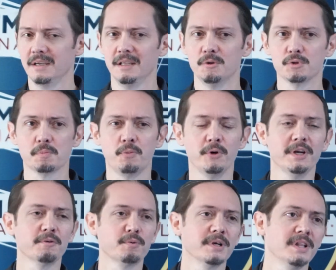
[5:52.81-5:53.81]
And there was a
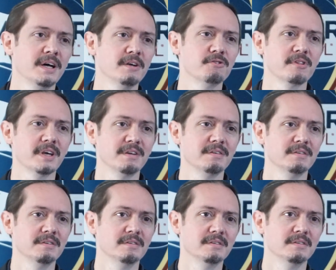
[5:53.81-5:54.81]
point I realized that
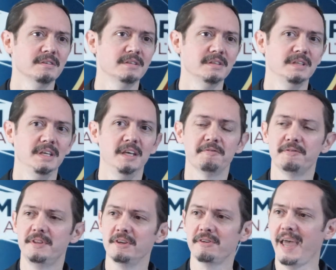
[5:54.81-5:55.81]
if
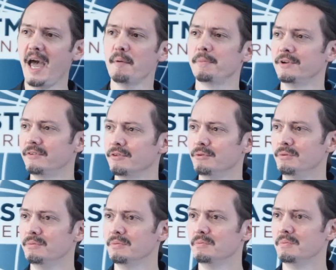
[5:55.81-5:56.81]
this happened
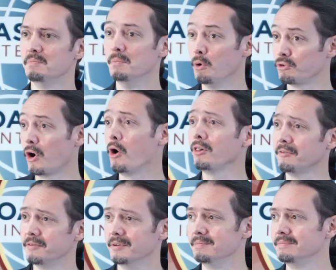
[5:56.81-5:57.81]
to most all
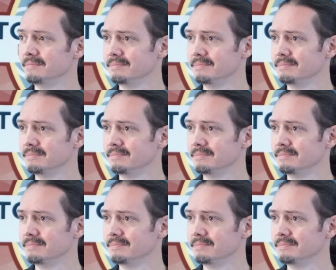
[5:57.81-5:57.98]
of them,